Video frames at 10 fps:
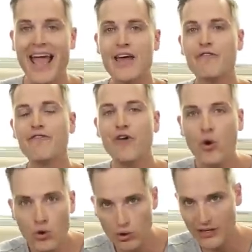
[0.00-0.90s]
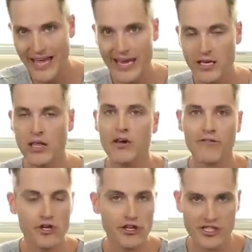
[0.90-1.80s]
and focal length
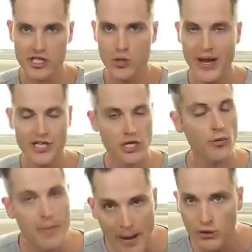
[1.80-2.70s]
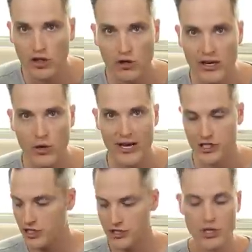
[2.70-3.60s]
for your situation. Remember the three
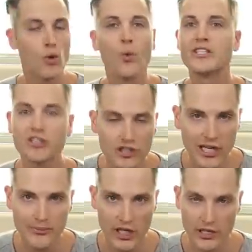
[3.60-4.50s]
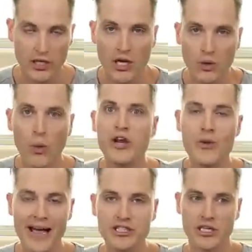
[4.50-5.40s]
questions. What's your subject? What are
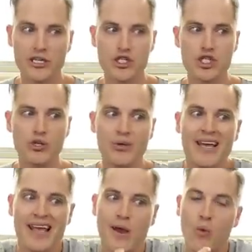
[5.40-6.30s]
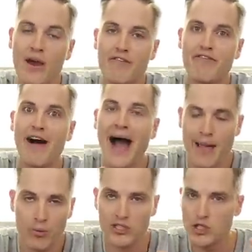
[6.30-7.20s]
you actually gonna shoot? And what
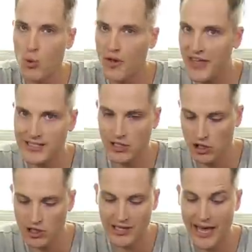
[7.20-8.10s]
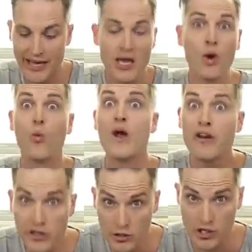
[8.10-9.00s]
vibe, what do you want that to look like?
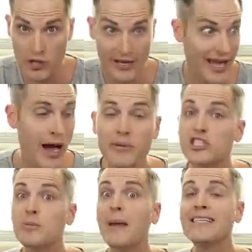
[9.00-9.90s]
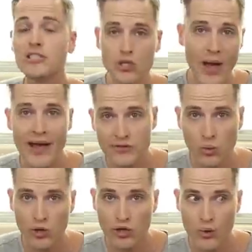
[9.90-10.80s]
Where are you shooting? How much space do you have
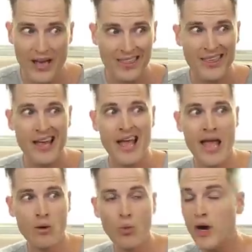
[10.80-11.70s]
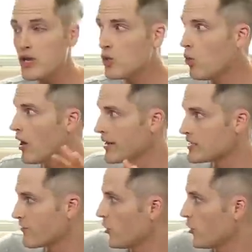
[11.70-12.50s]
to work with? And what do you want as